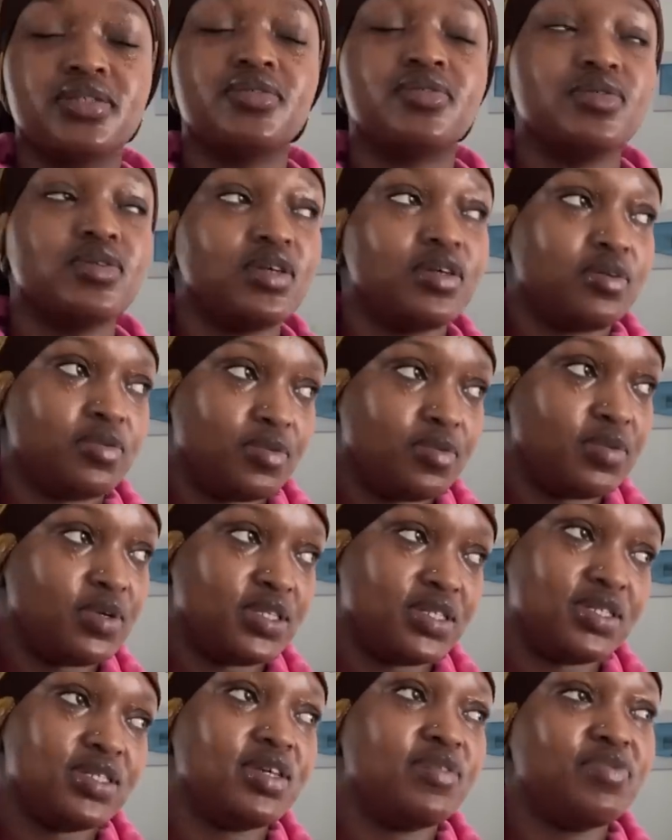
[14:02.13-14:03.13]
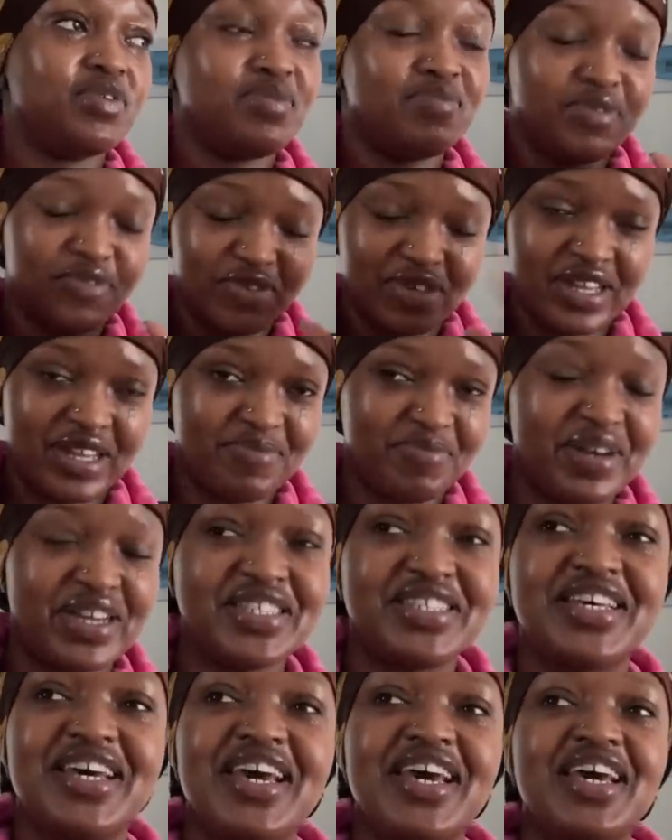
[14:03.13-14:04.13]
okay, wait, even before that part,
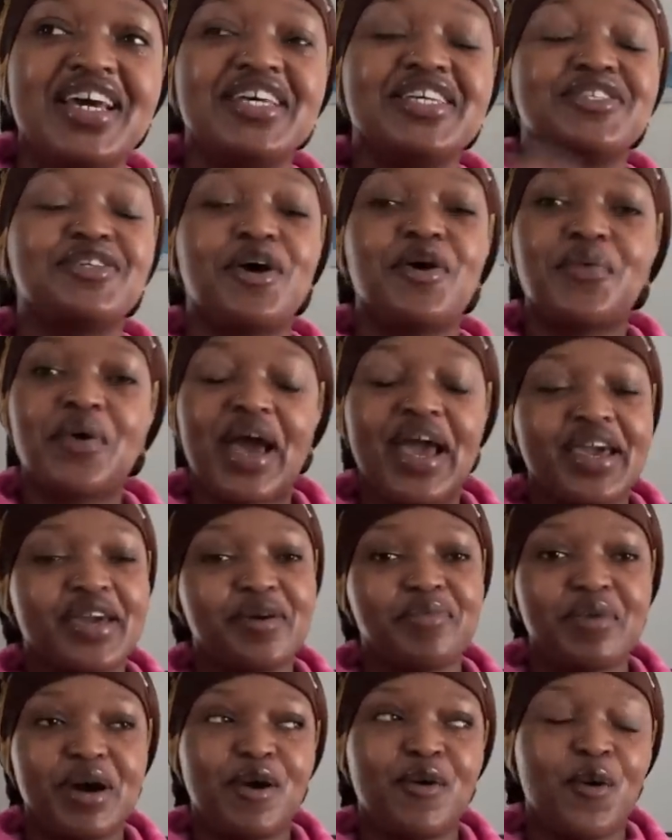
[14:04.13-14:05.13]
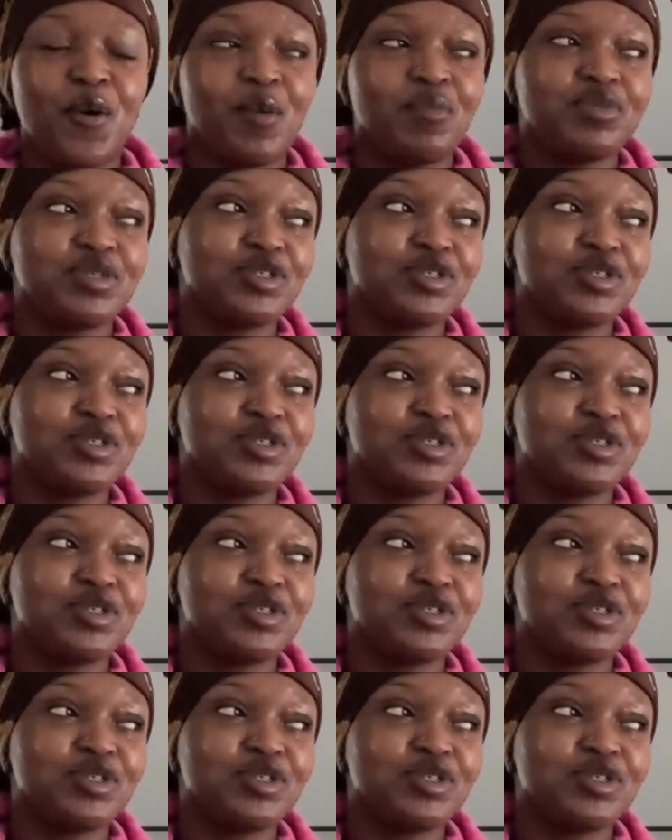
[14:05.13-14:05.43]
so I came back home.